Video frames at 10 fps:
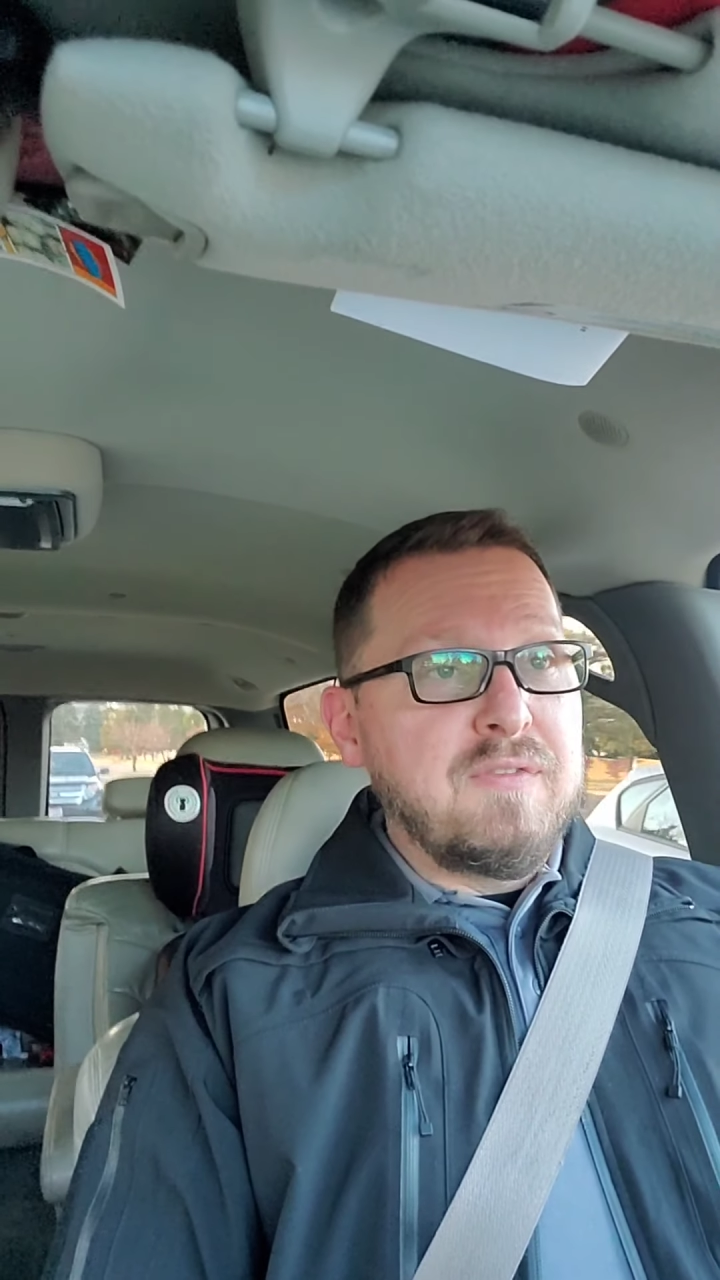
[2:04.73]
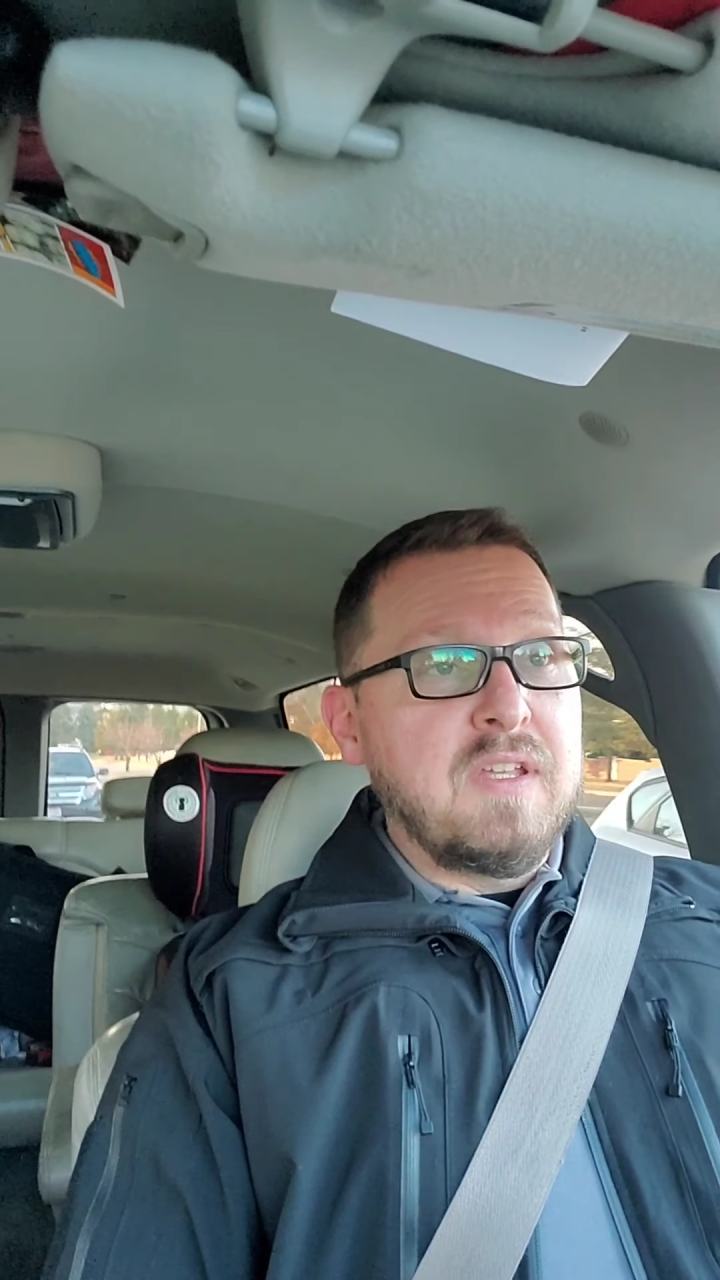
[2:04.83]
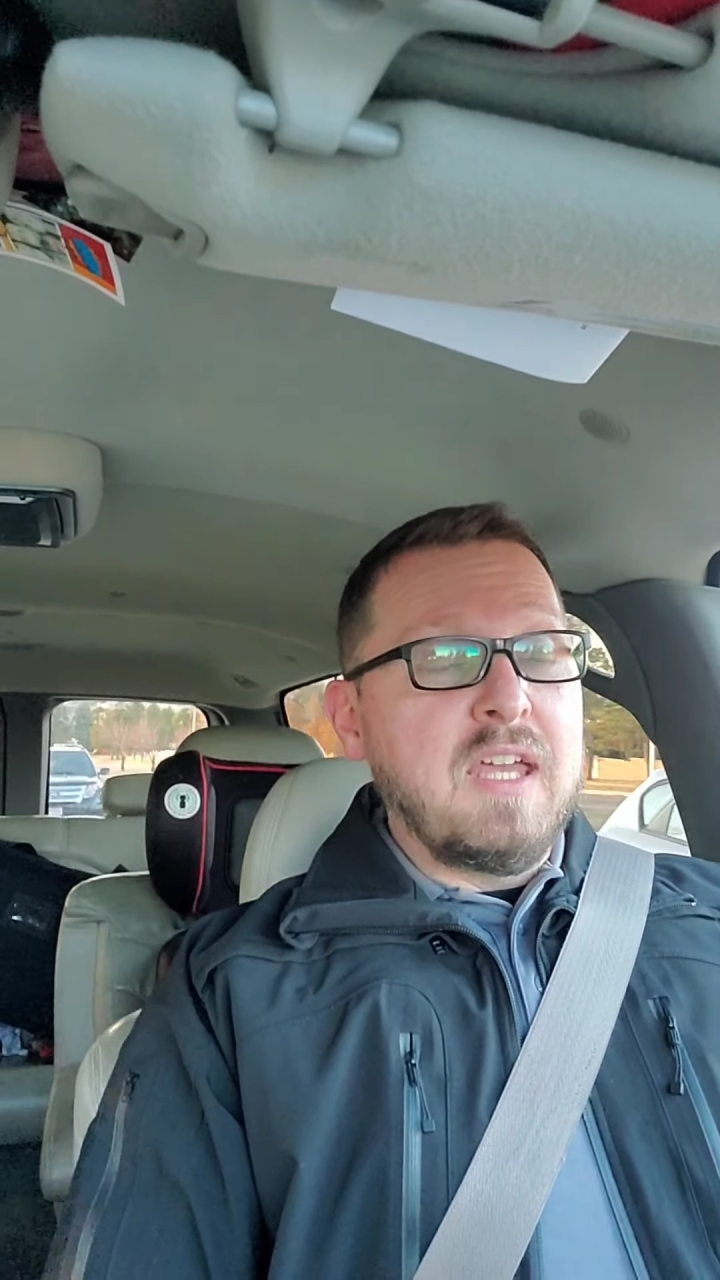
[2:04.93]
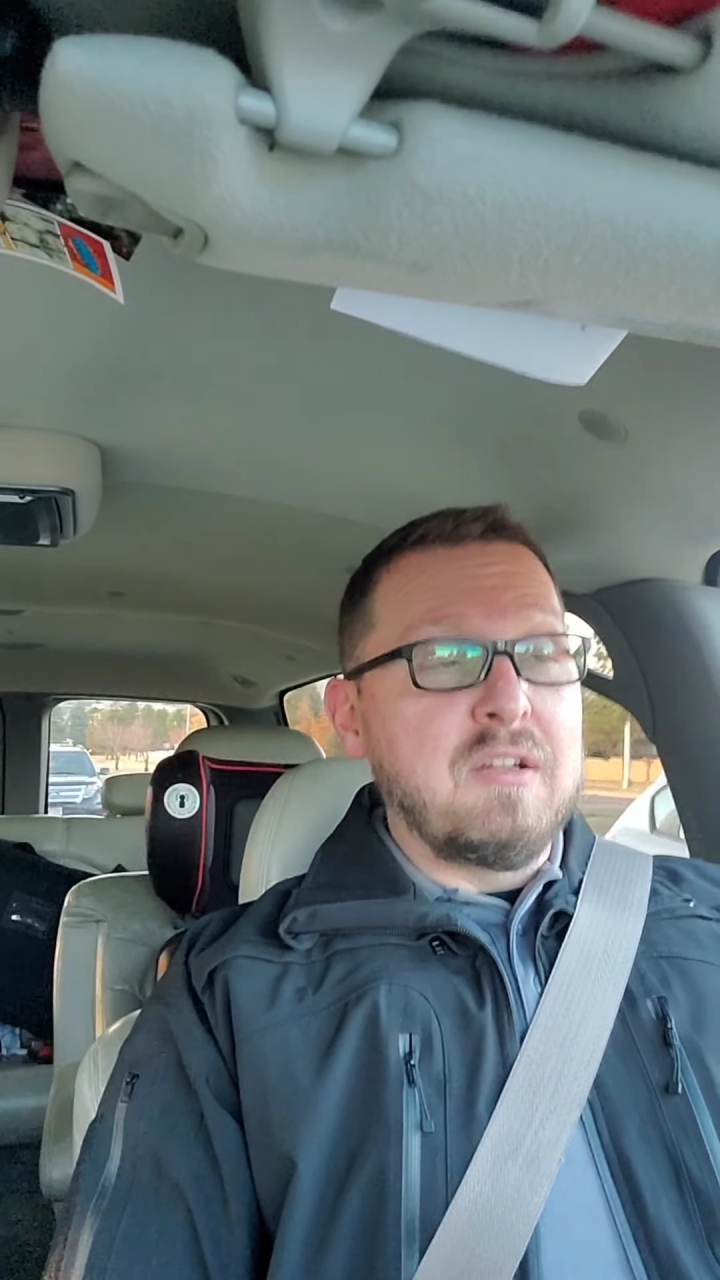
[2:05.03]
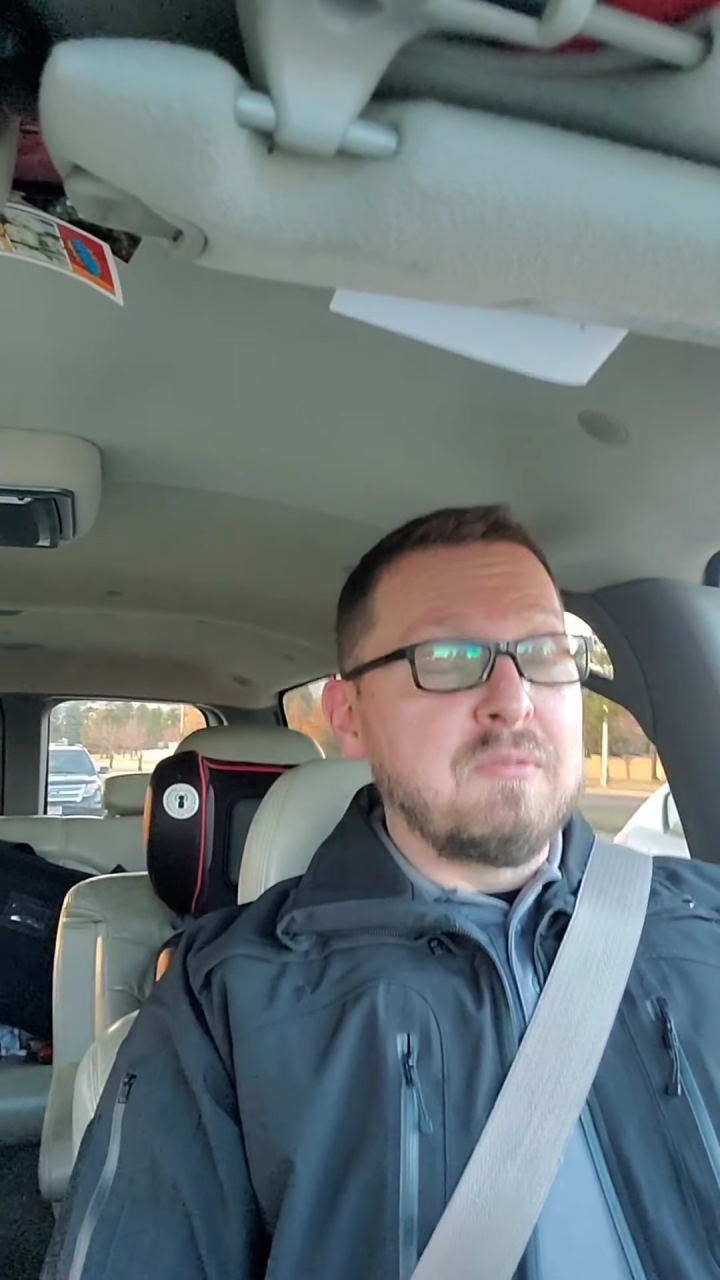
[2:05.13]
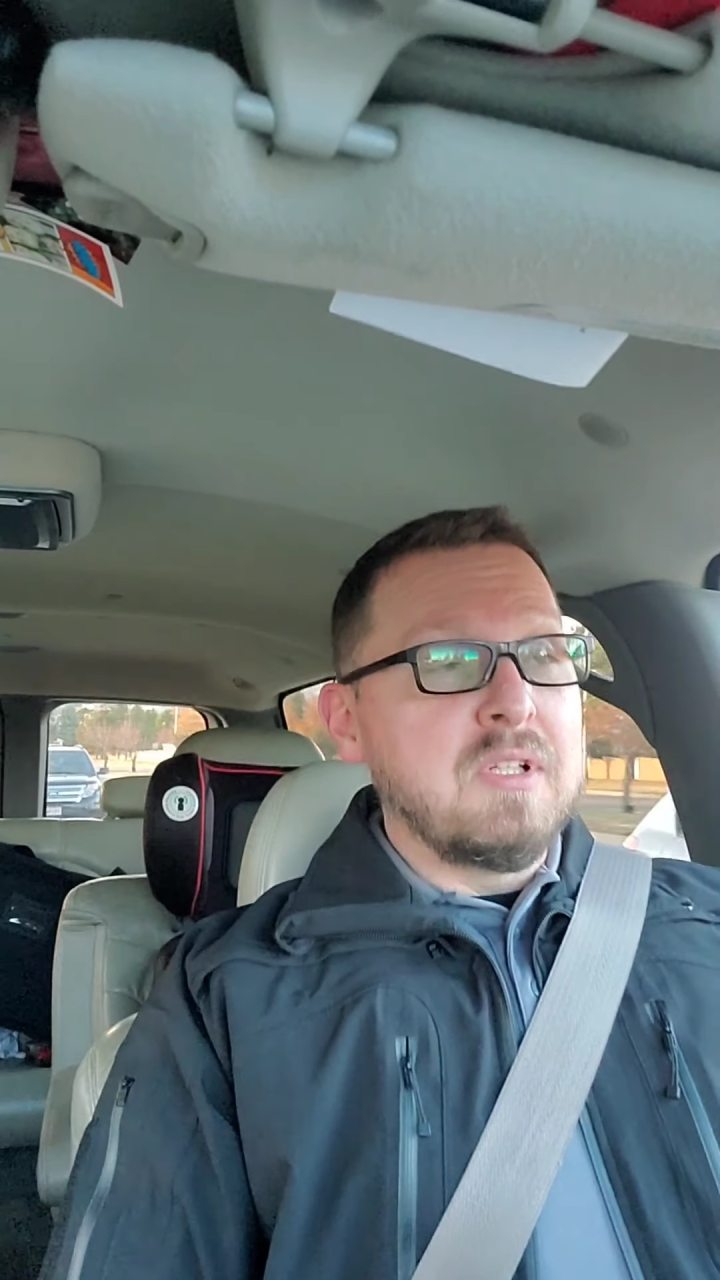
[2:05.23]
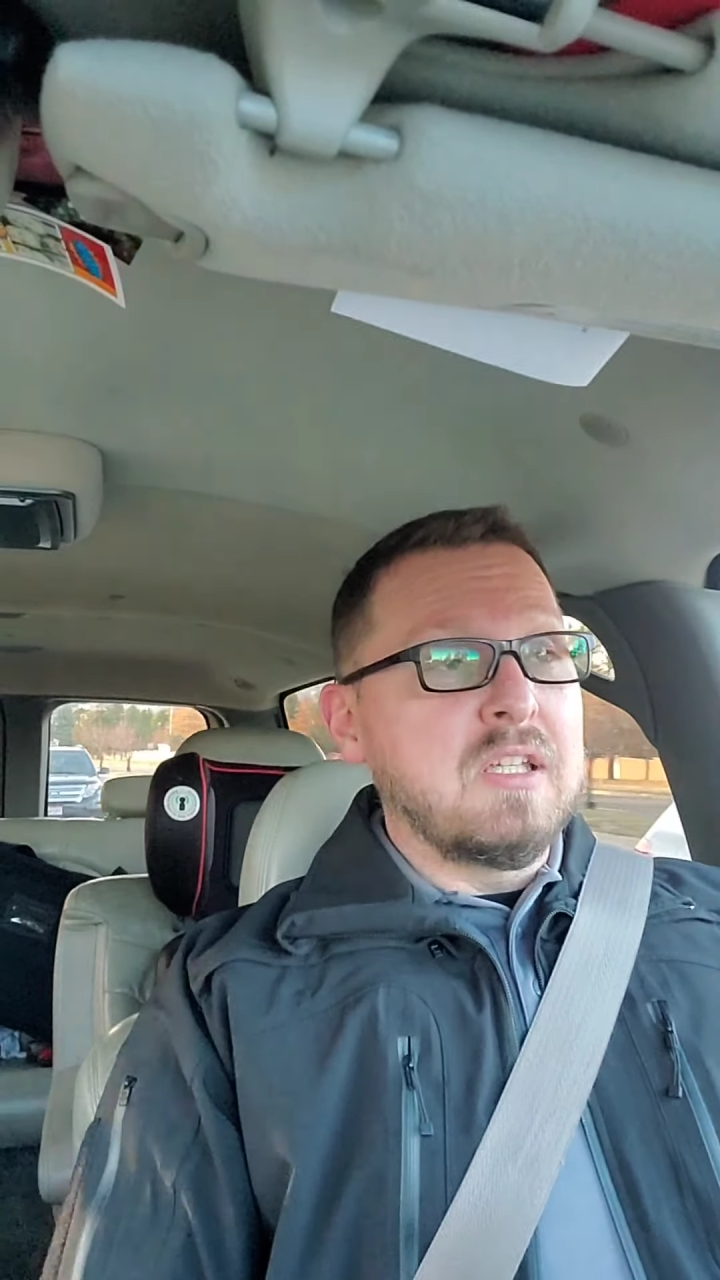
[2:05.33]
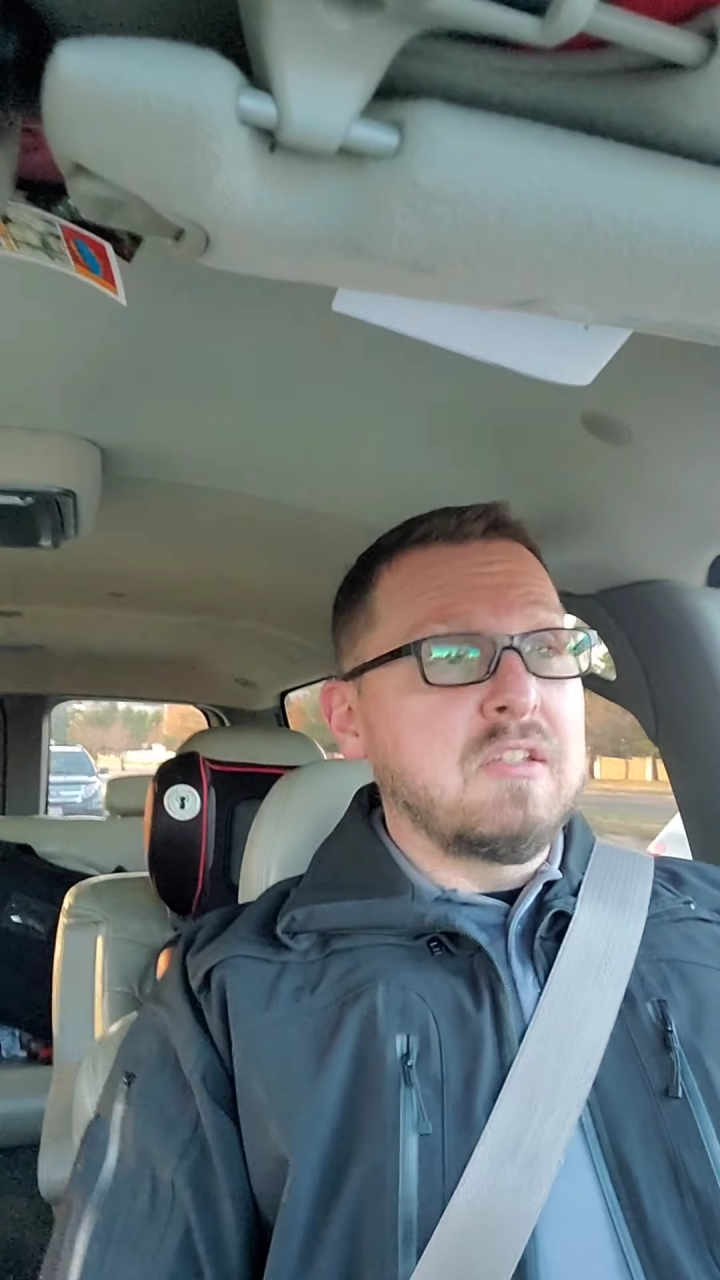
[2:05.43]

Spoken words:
He had a really